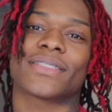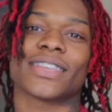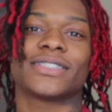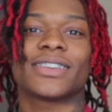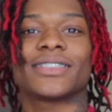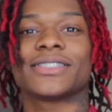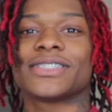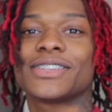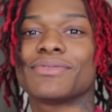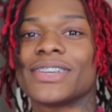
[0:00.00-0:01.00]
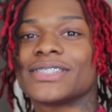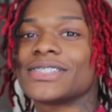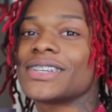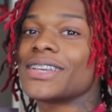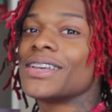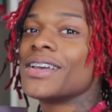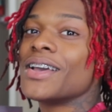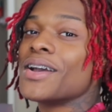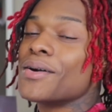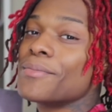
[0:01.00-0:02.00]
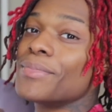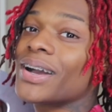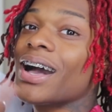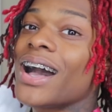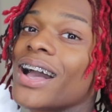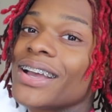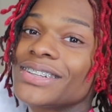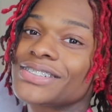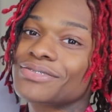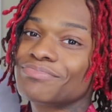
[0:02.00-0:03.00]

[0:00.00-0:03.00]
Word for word: they just got to see it when they see it. But guys,